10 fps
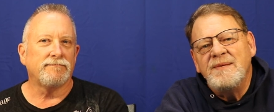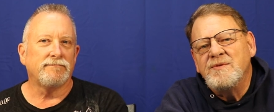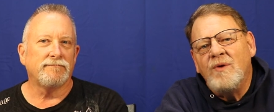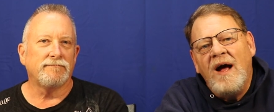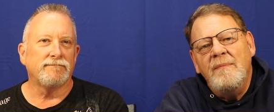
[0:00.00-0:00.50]

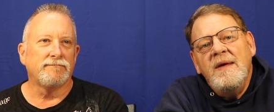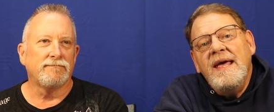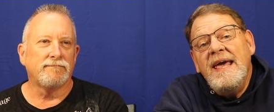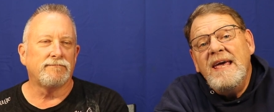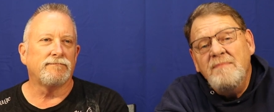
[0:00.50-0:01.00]
Speaker 1: subscribe.
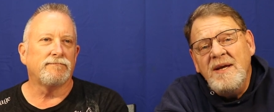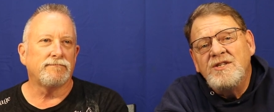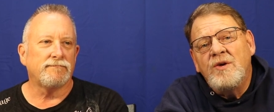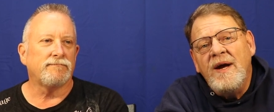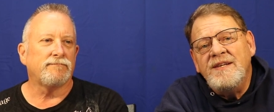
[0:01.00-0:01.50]
It
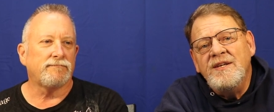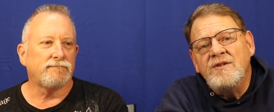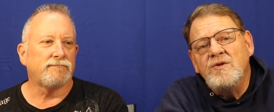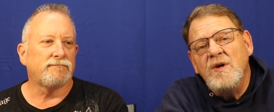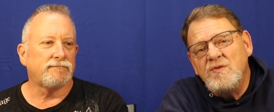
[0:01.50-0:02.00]
means a great
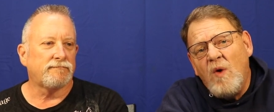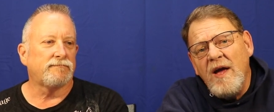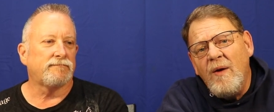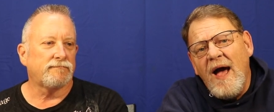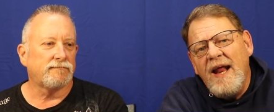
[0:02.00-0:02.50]
deal to us.
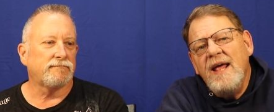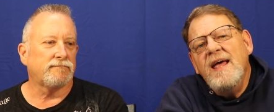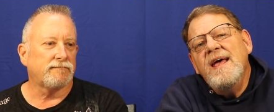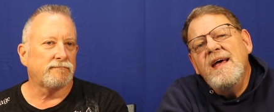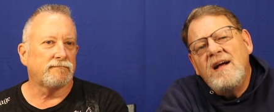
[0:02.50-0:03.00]
While you're at
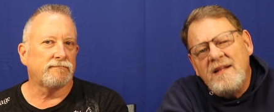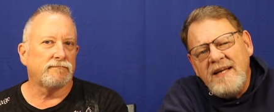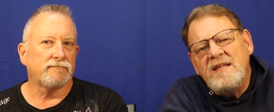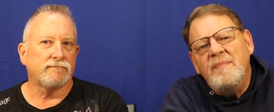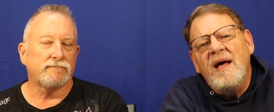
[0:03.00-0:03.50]
it, click the